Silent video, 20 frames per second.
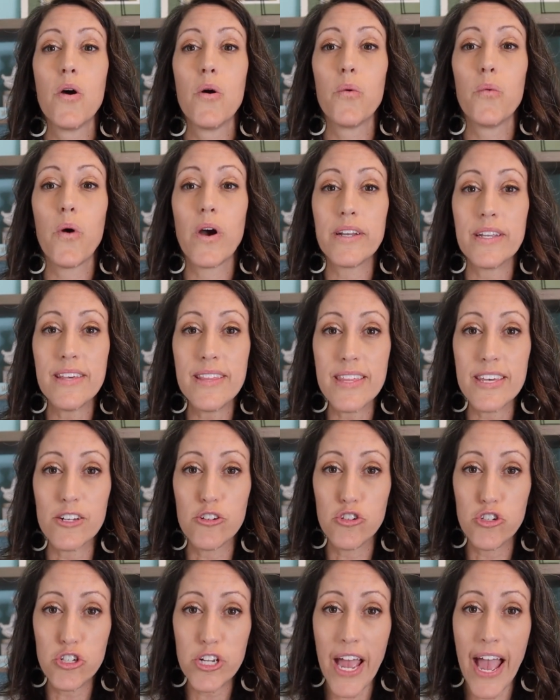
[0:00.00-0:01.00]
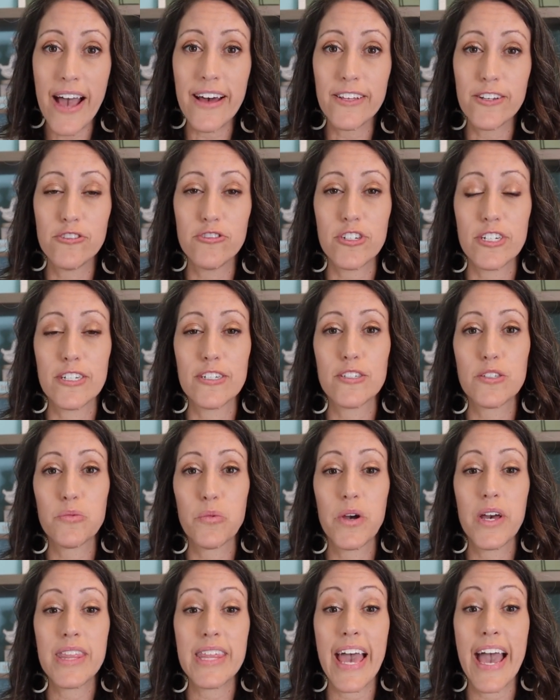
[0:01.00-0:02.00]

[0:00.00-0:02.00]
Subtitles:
One of the challenges with